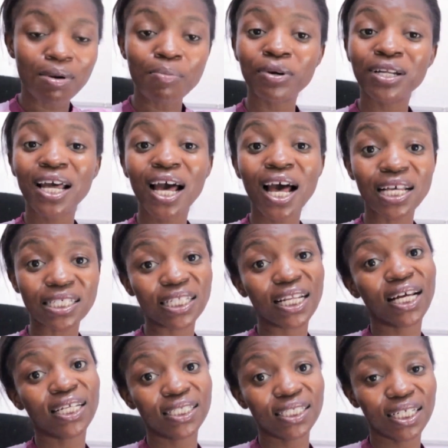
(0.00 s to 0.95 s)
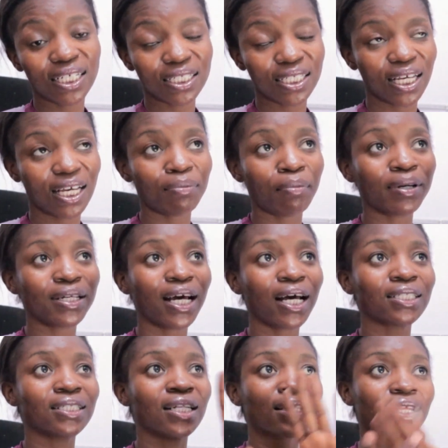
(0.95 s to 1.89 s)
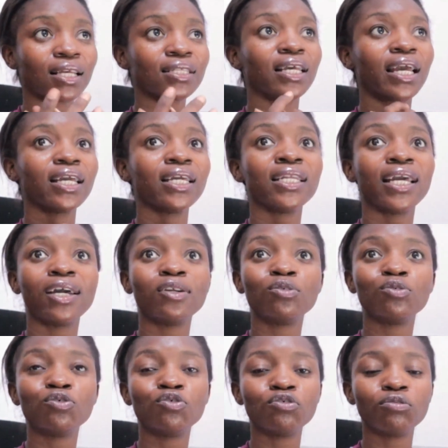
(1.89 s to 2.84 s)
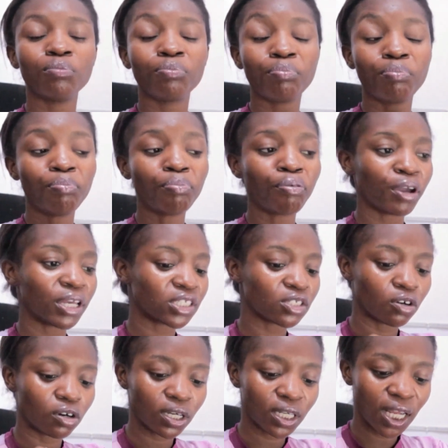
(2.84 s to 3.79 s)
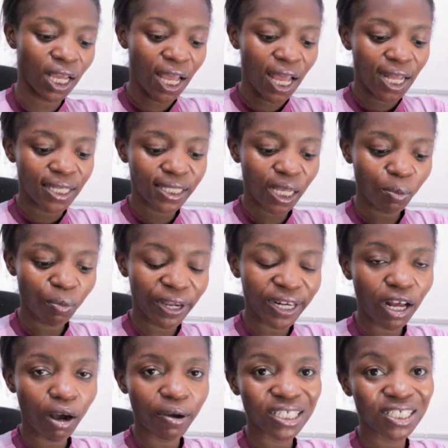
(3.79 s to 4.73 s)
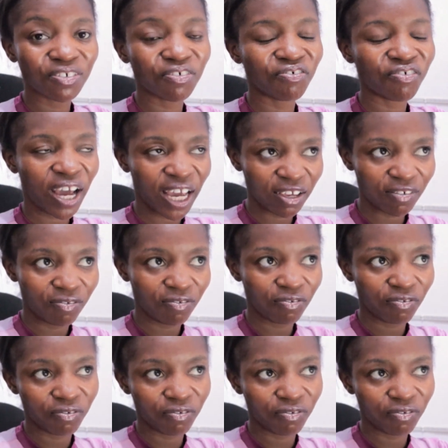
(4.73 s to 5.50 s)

My mother has landed, yeah. My mother has landed in Enugu. Praise God. The time right now is 5